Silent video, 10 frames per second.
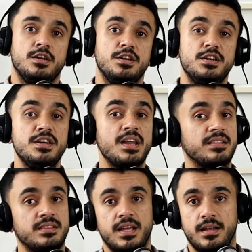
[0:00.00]

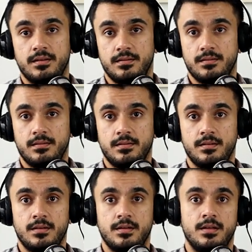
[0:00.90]
Nothing,
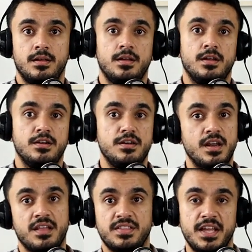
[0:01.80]

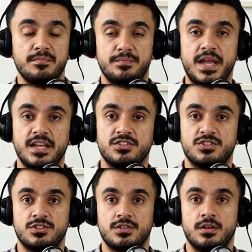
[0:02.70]
nothing
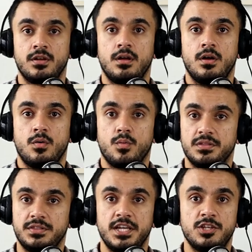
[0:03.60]
beats
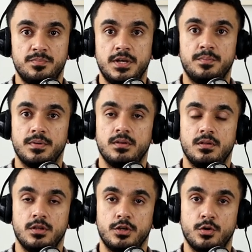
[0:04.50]
what these
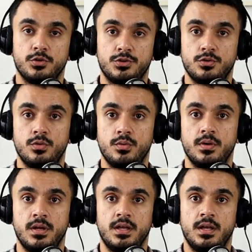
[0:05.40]
people go through
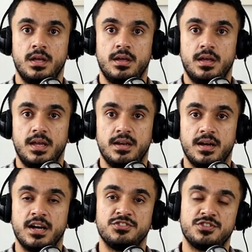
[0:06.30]
in
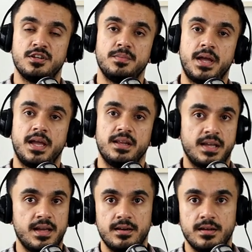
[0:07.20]
Hudson Bay in
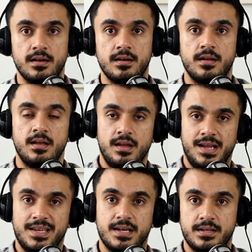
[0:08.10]
Canada
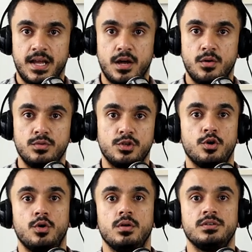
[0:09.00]
in a town
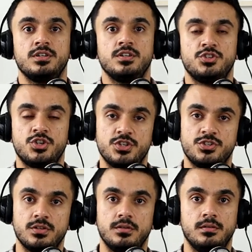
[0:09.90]
called
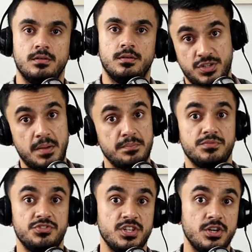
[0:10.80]
Churchill.
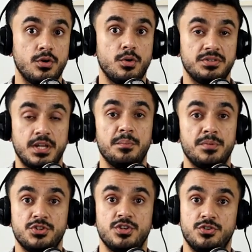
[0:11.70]
Sub zero
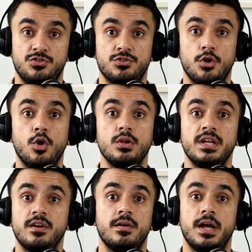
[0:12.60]
temperatures all
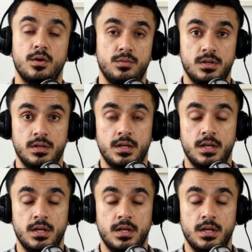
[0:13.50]
year round.